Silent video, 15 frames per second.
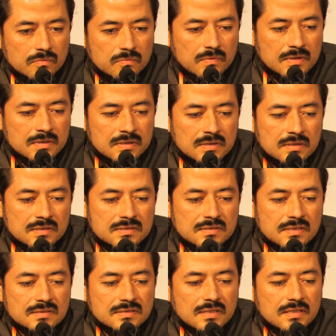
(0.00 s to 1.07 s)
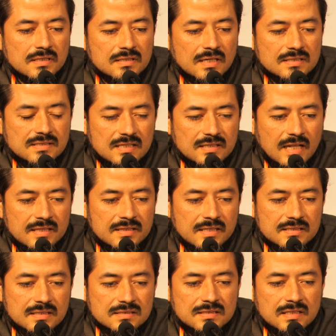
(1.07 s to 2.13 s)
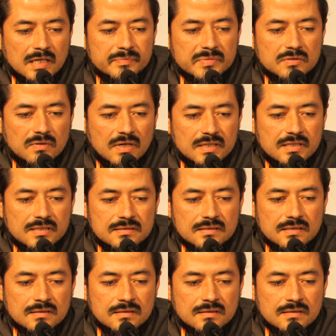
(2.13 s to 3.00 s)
when this transatlantic slave trading